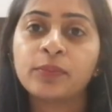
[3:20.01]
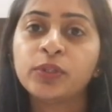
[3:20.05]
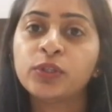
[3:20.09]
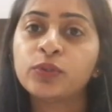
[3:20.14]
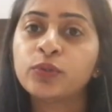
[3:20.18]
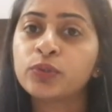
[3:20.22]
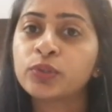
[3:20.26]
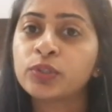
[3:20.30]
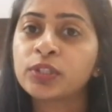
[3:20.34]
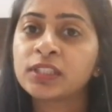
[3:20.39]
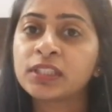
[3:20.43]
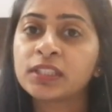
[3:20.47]

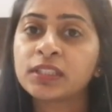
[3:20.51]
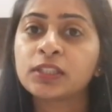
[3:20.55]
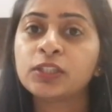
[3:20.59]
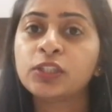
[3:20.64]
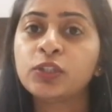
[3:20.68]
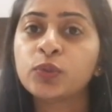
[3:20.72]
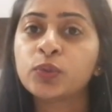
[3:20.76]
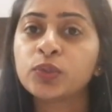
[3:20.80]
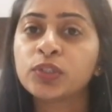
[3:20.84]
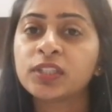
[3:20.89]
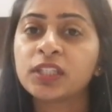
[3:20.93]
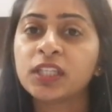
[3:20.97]

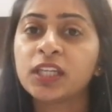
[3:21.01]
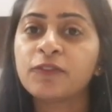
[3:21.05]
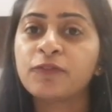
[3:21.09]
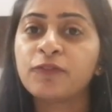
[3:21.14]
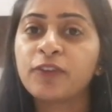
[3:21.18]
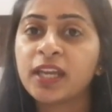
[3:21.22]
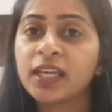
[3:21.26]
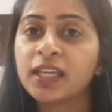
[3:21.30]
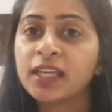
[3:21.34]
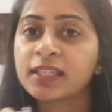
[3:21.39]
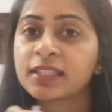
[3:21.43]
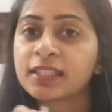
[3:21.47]
you see
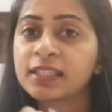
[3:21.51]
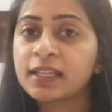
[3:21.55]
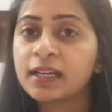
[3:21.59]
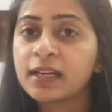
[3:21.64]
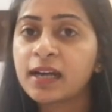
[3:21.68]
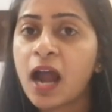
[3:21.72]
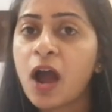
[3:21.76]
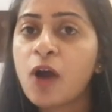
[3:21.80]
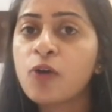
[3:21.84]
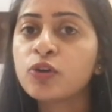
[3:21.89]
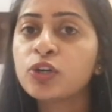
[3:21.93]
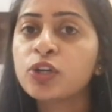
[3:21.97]
various
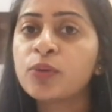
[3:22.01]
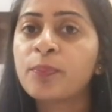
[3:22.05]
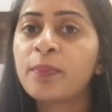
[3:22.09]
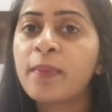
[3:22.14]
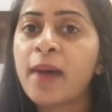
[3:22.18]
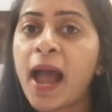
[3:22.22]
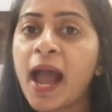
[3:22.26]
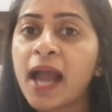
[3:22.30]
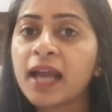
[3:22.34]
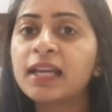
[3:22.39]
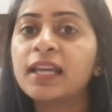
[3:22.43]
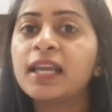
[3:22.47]
round
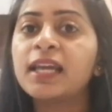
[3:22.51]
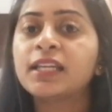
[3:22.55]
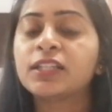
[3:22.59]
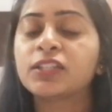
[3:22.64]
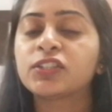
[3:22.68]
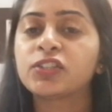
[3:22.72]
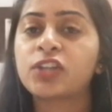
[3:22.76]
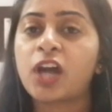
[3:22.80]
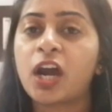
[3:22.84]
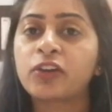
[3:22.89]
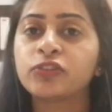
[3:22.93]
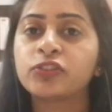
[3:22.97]
bag-like
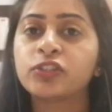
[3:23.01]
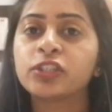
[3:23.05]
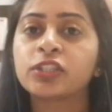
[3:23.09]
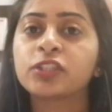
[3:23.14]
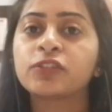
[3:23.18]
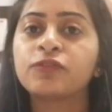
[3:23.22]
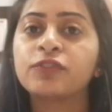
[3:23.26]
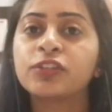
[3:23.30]
structures